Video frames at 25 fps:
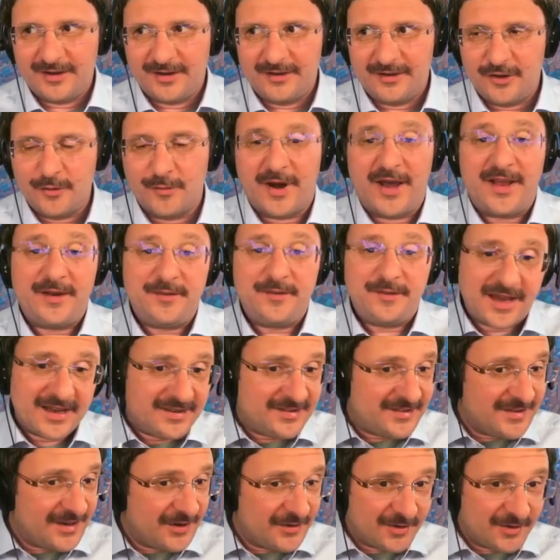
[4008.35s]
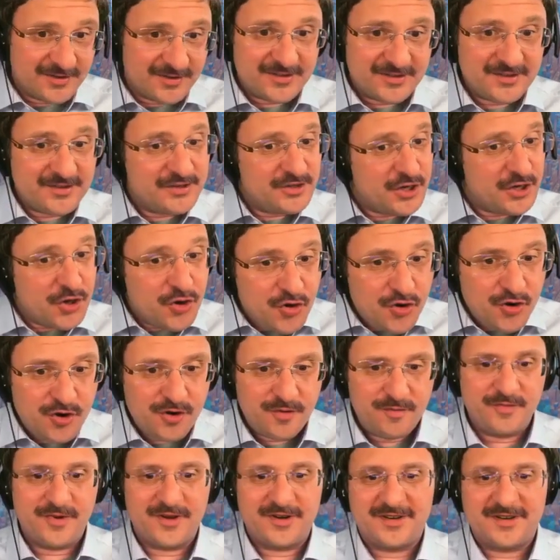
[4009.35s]
you might get zeros too,
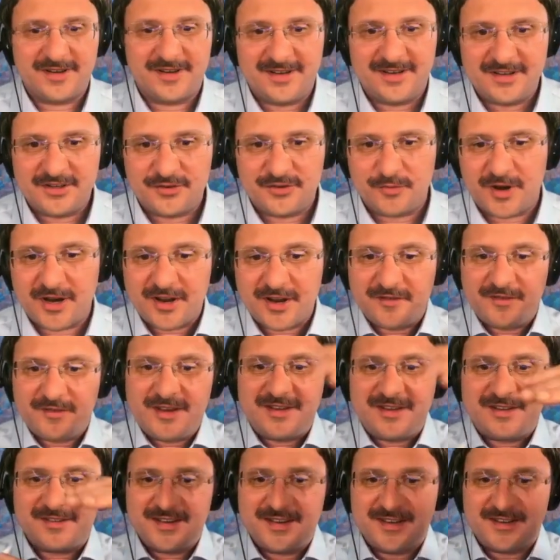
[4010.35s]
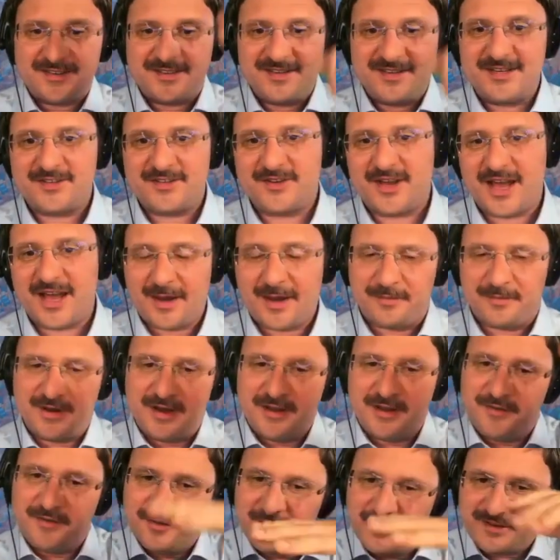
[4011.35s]
but at least one of these things needs to happen
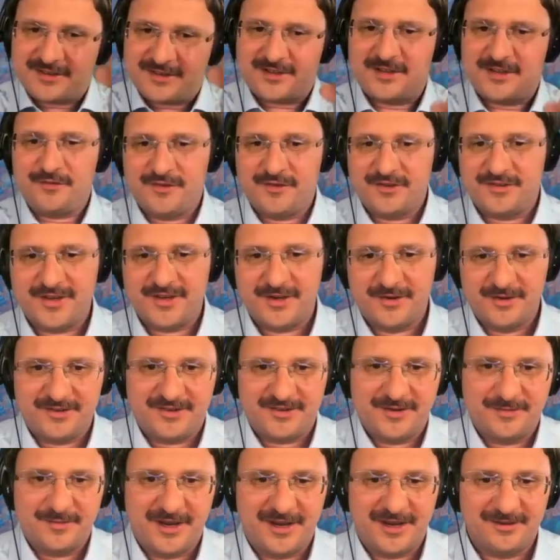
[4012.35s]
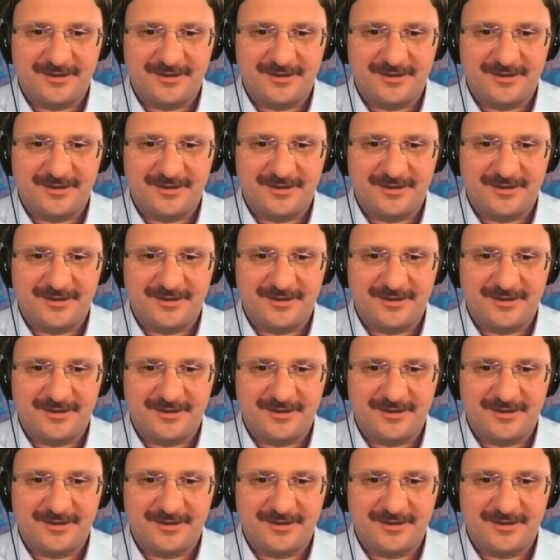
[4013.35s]
if you exclude the zeros somehow.